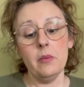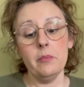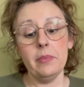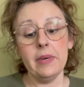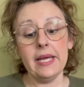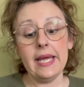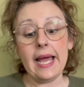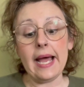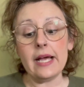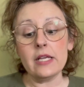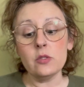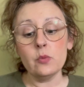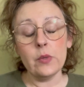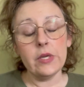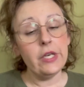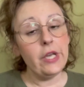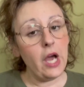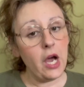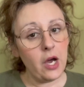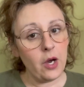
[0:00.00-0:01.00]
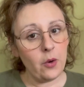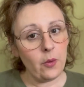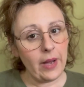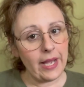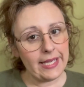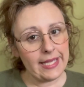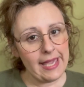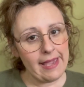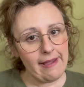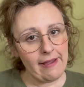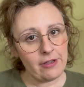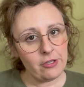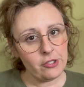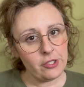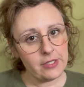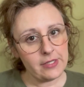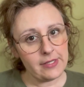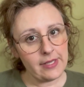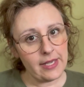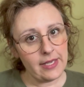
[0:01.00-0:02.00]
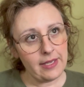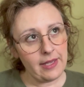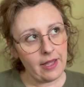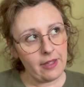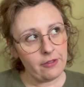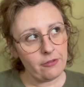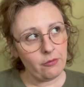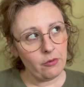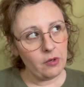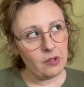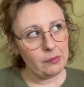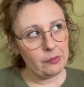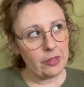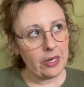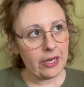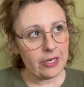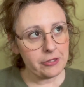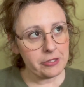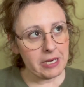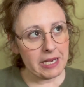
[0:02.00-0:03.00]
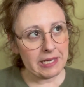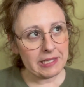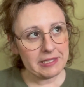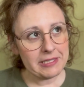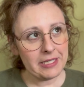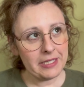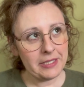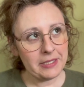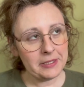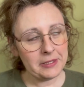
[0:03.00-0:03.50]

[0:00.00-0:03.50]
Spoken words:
But as we know, I can't just like get through a project